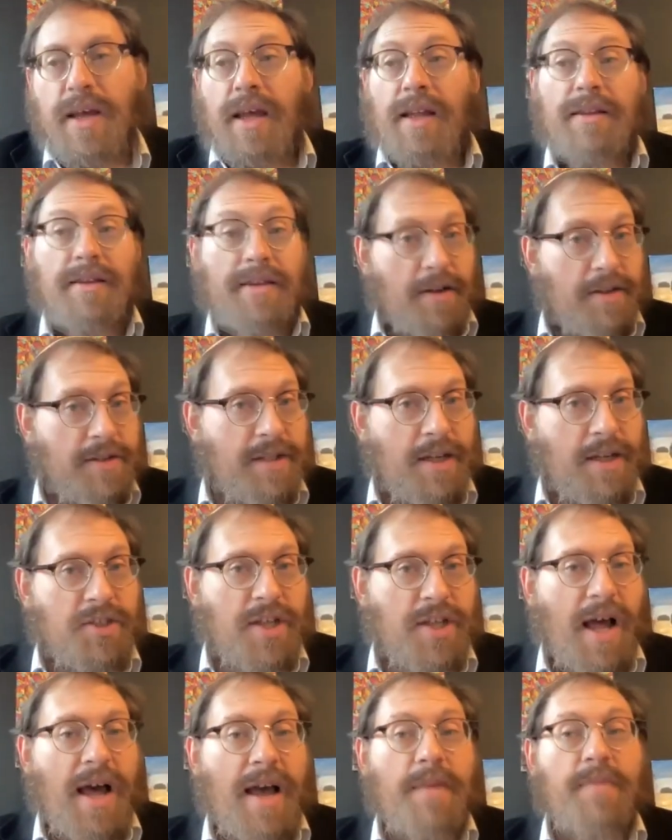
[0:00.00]
Until
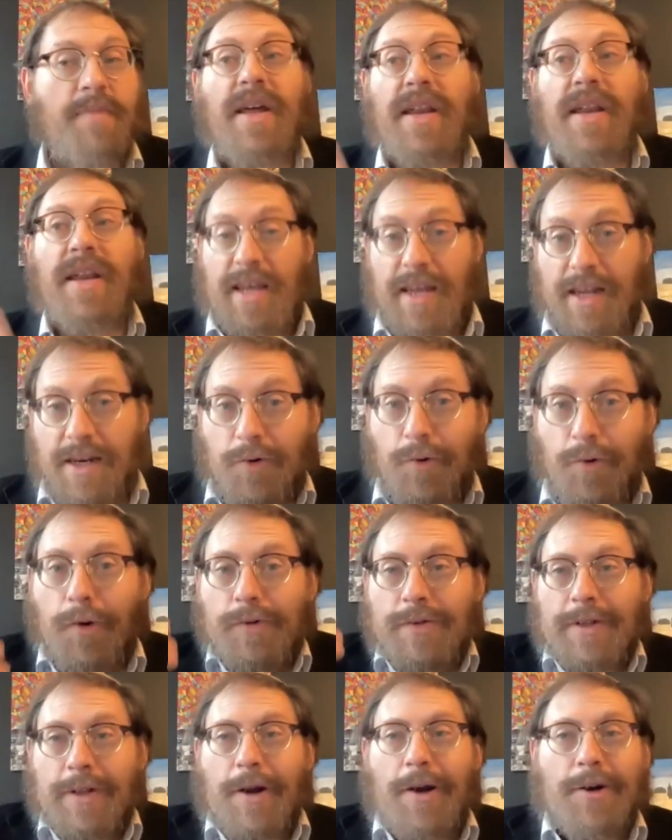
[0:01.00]
such time that it
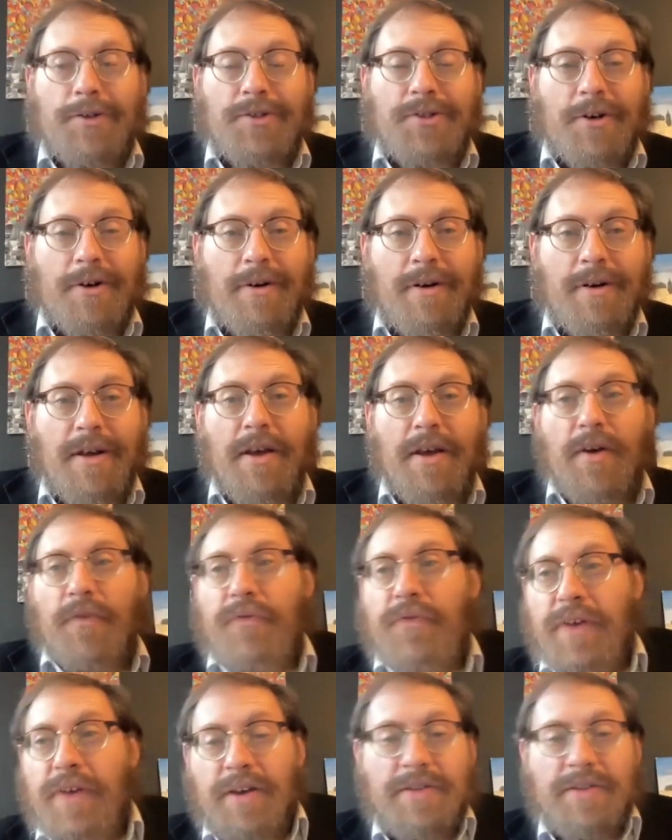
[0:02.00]
grows larger,
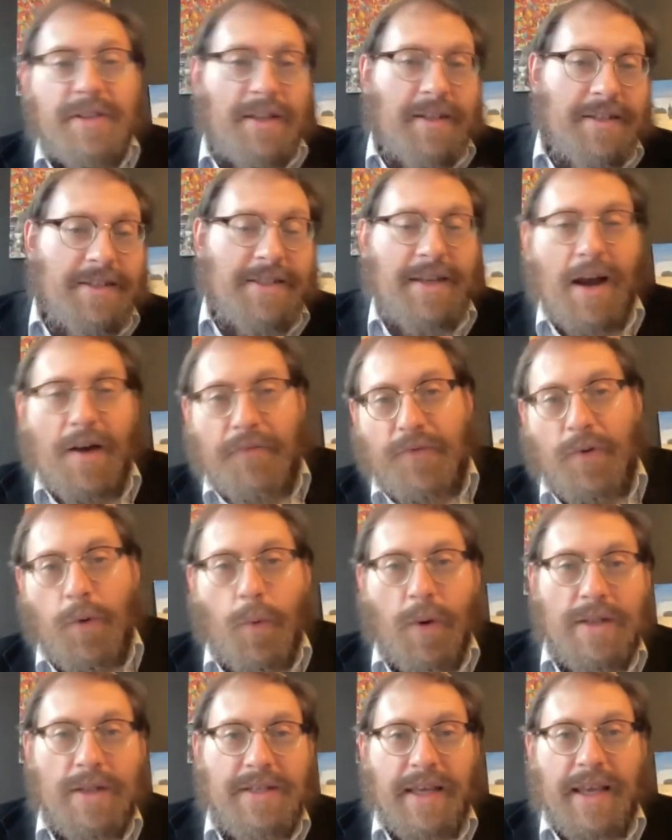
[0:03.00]
feels the discomfort
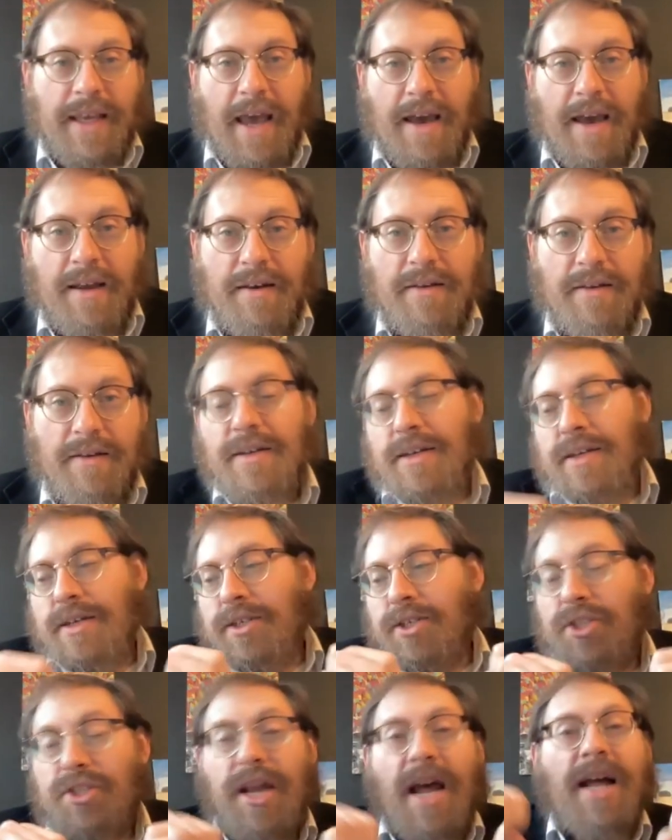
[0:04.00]
once again,
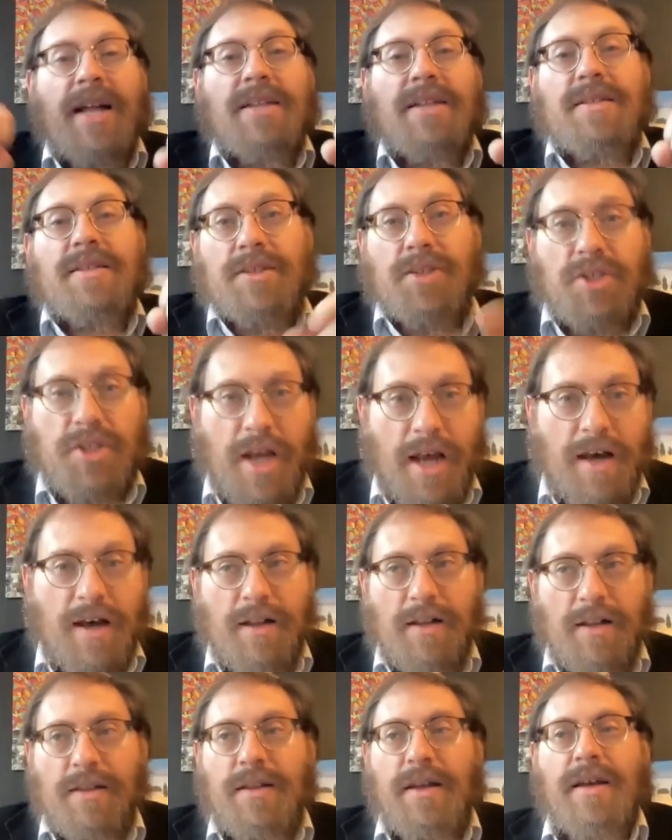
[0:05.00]
sheds the
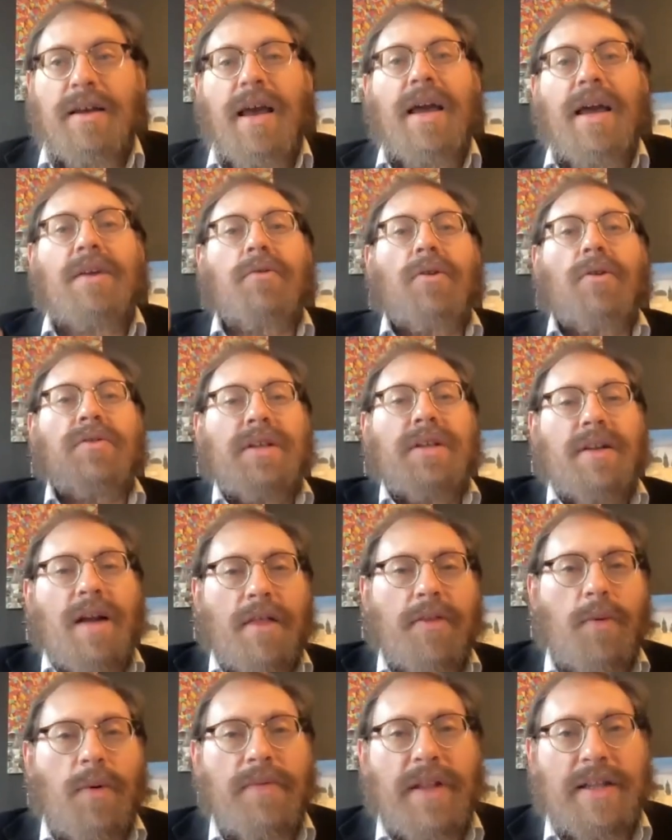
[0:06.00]
shell and grows
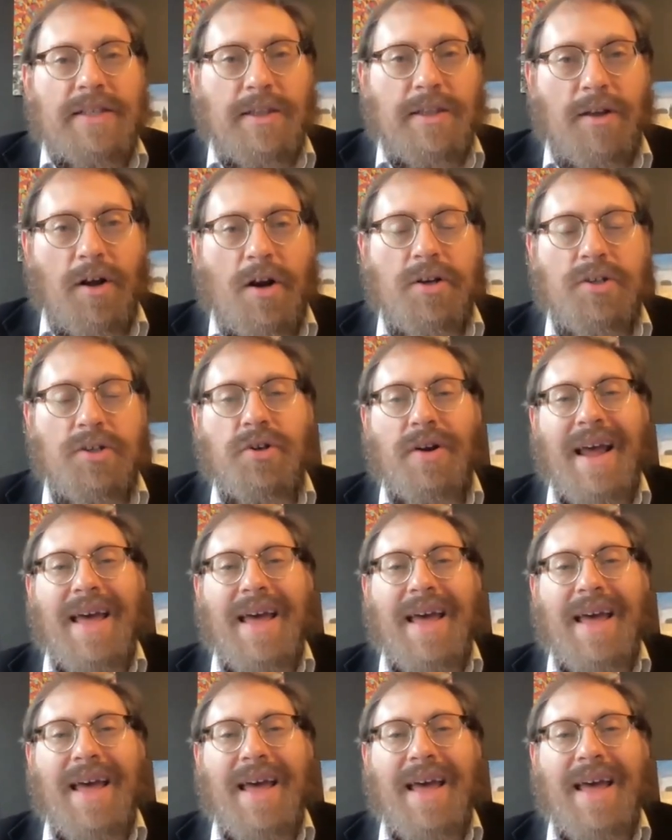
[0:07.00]
another one that's larger.